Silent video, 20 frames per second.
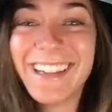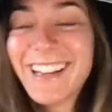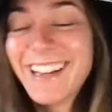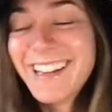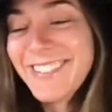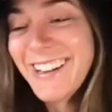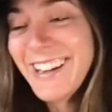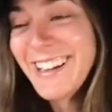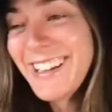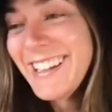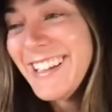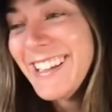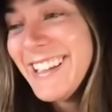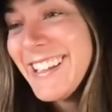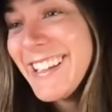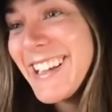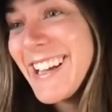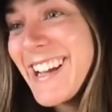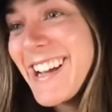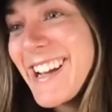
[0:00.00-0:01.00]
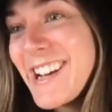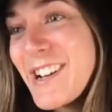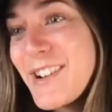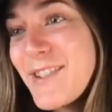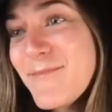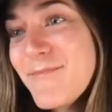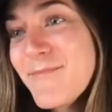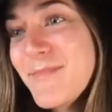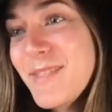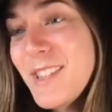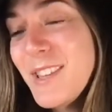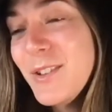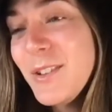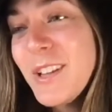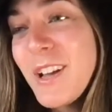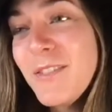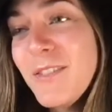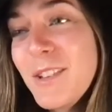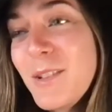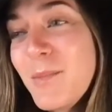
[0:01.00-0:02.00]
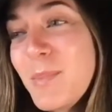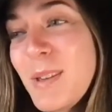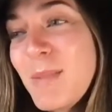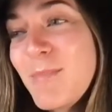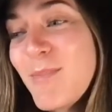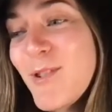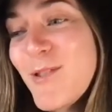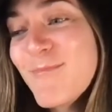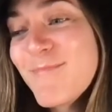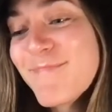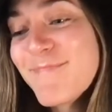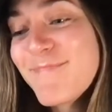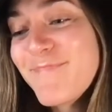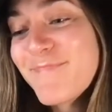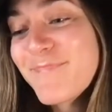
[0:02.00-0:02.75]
Anyway, you lovely people.